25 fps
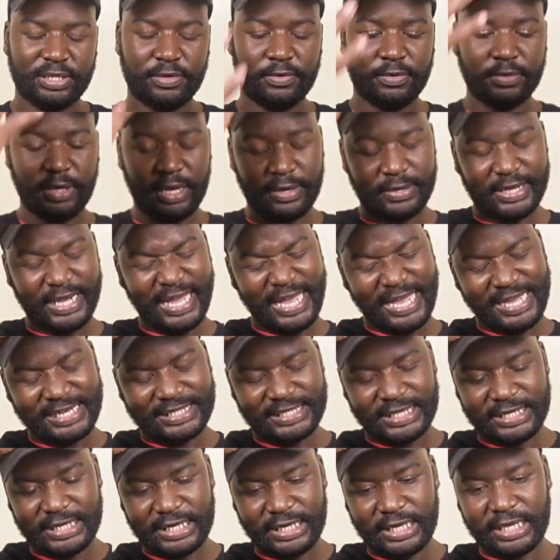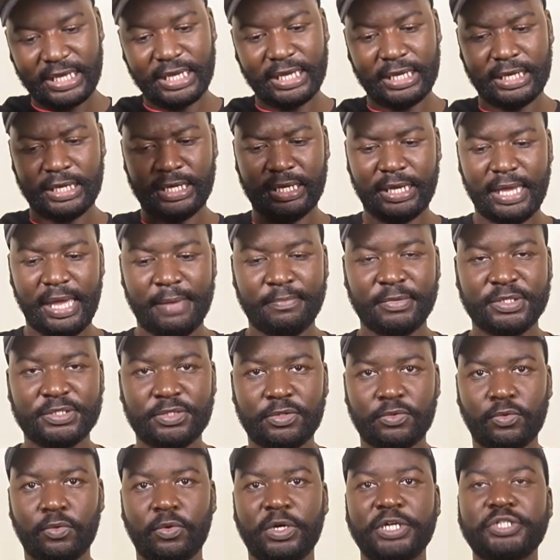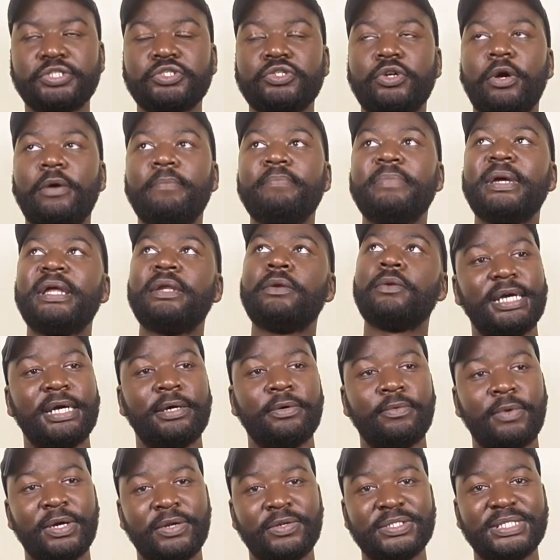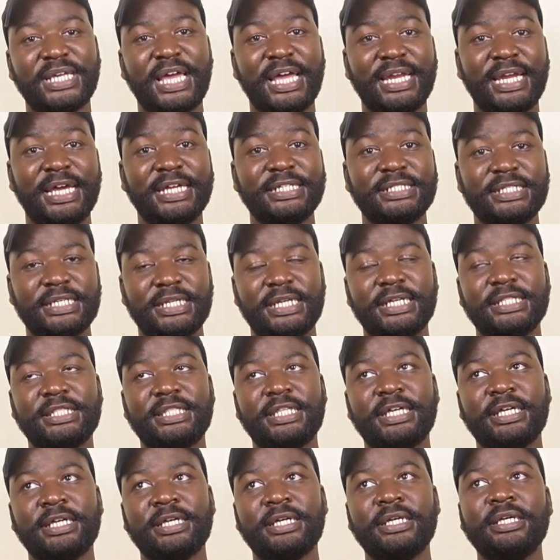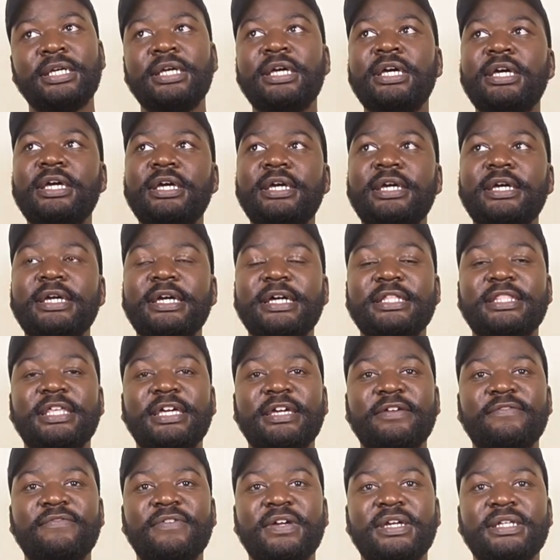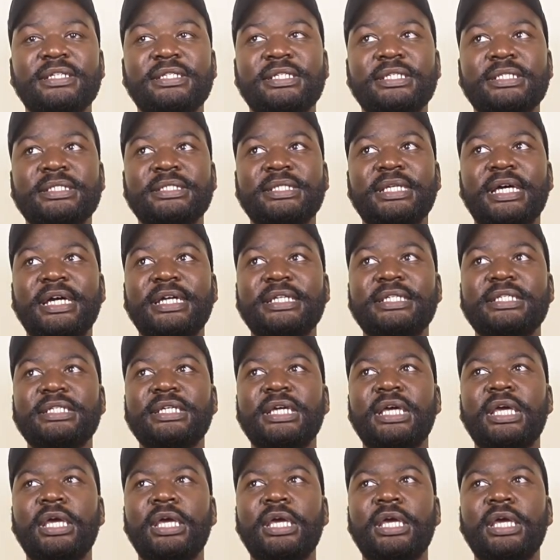Though I attended an Amazon workshop, and what was highlighted at the event is that